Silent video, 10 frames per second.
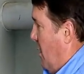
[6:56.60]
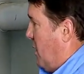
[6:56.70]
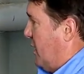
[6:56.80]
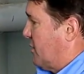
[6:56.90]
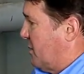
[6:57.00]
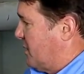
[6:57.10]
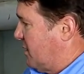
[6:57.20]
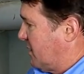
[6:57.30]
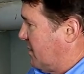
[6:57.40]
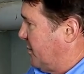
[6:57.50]
Okay, so we
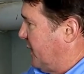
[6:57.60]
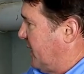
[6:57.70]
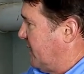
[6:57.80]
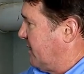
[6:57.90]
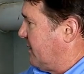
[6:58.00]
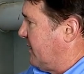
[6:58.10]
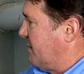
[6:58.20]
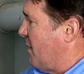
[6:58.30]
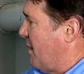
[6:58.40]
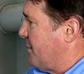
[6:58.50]
just completed the
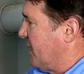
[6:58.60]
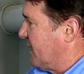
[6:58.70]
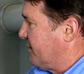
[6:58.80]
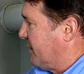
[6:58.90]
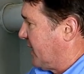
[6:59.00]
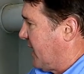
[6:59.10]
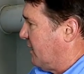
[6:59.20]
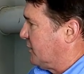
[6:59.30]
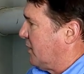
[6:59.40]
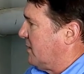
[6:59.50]
mop bucket for the
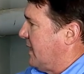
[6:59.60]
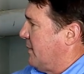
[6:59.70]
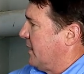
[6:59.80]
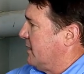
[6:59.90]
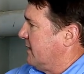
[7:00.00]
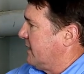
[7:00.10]
KennelSol. Now we're gonna